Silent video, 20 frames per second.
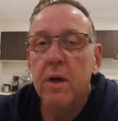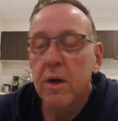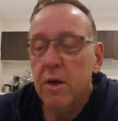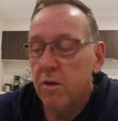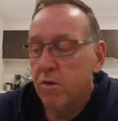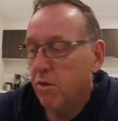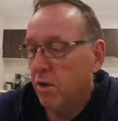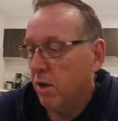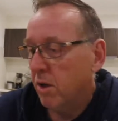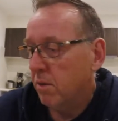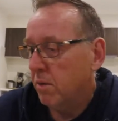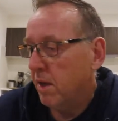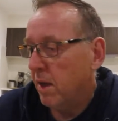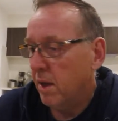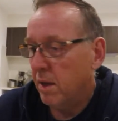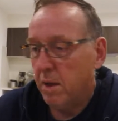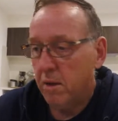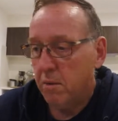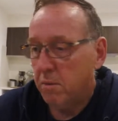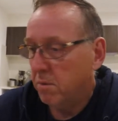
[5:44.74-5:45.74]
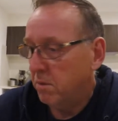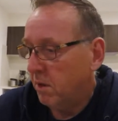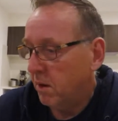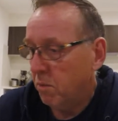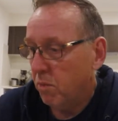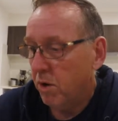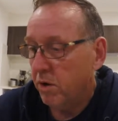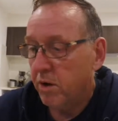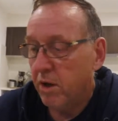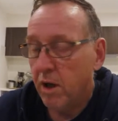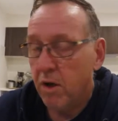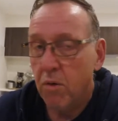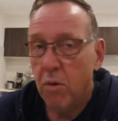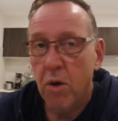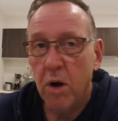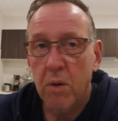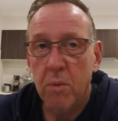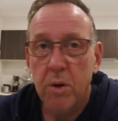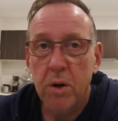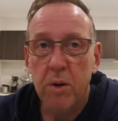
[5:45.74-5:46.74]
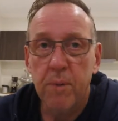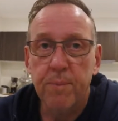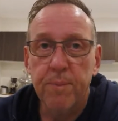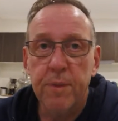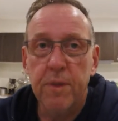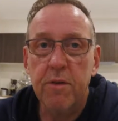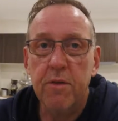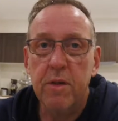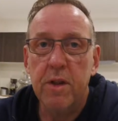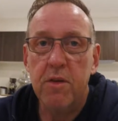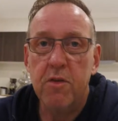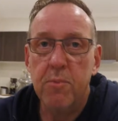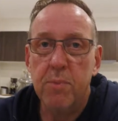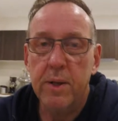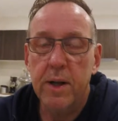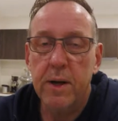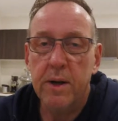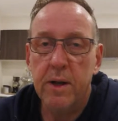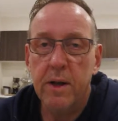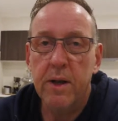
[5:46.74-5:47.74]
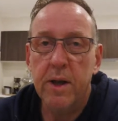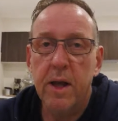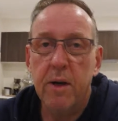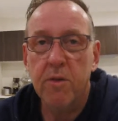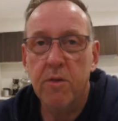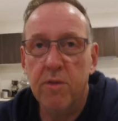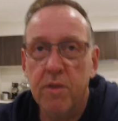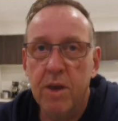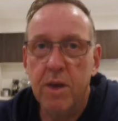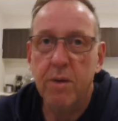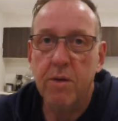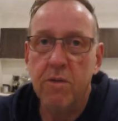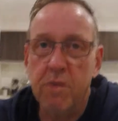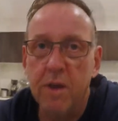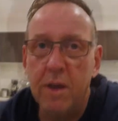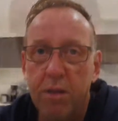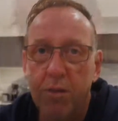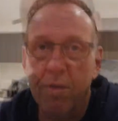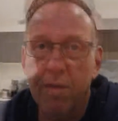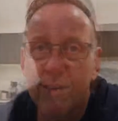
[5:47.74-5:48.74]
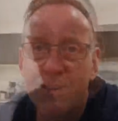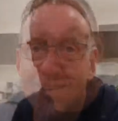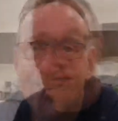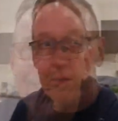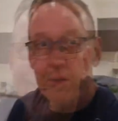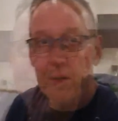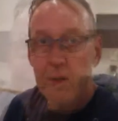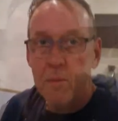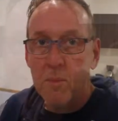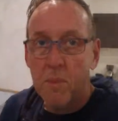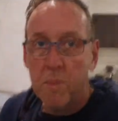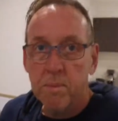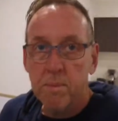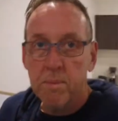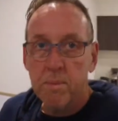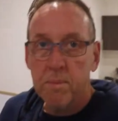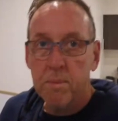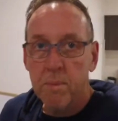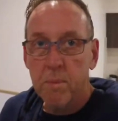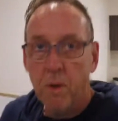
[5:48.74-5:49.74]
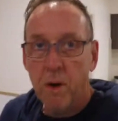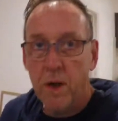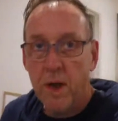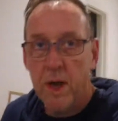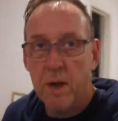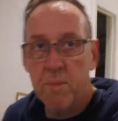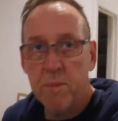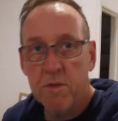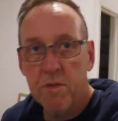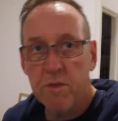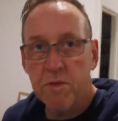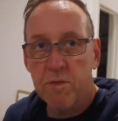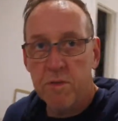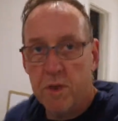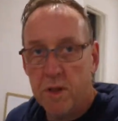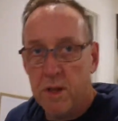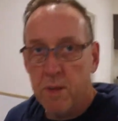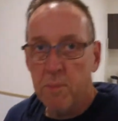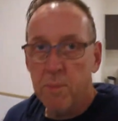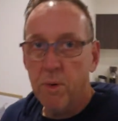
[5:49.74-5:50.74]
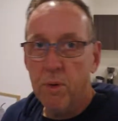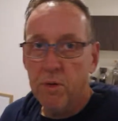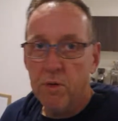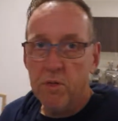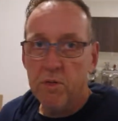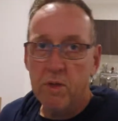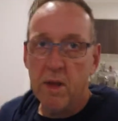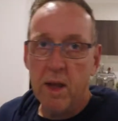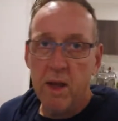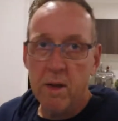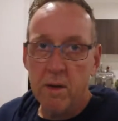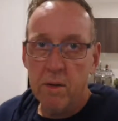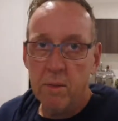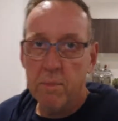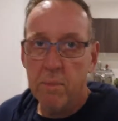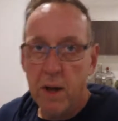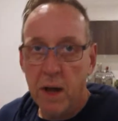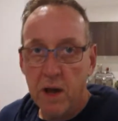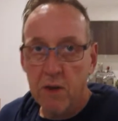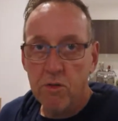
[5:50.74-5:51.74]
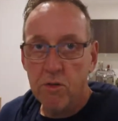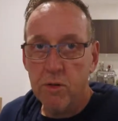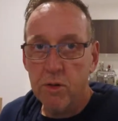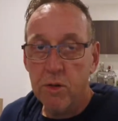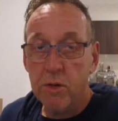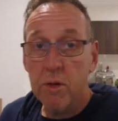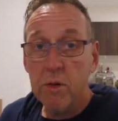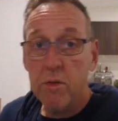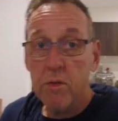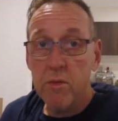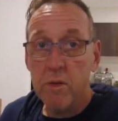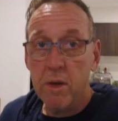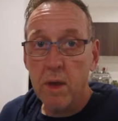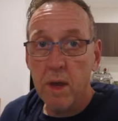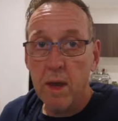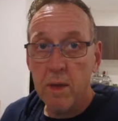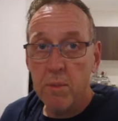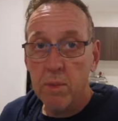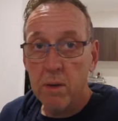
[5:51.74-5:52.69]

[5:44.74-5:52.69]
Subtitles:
So yeah, it worked out quite well. So let's plug it in now and see how it sounds. Now my amp is a fairly bog standard Marshall acoustic amp.